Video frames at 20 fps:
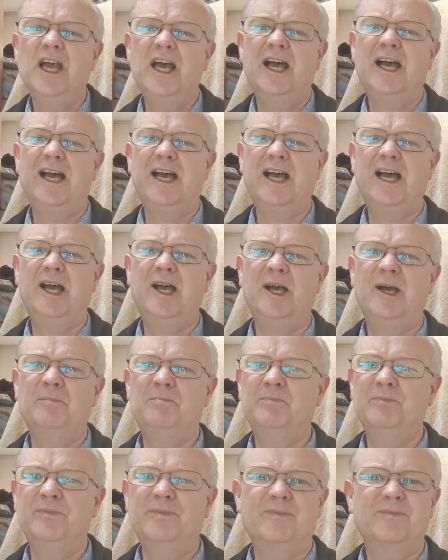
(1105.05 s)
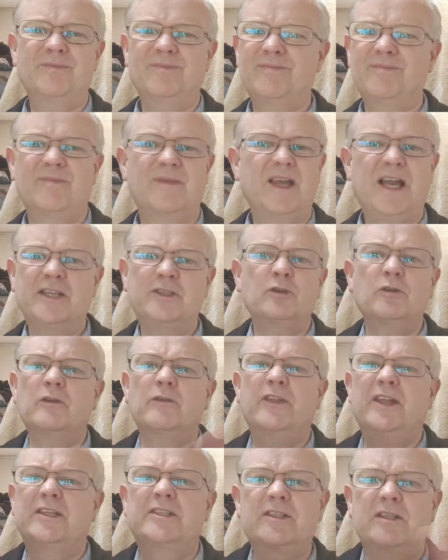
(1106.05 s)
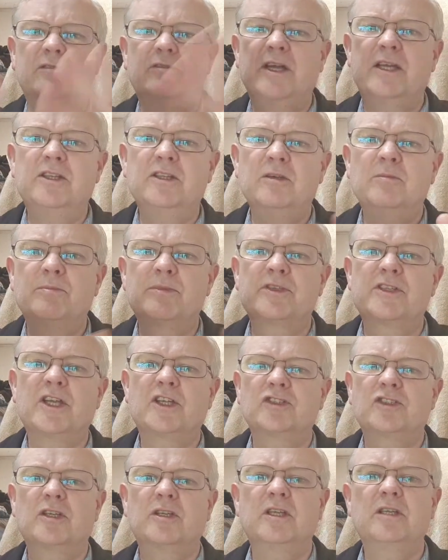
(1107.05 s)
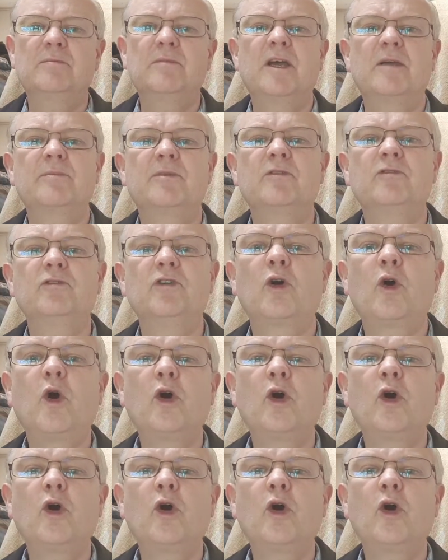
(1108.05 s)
I don't know if that's the right numbers, actually. It might be wrong.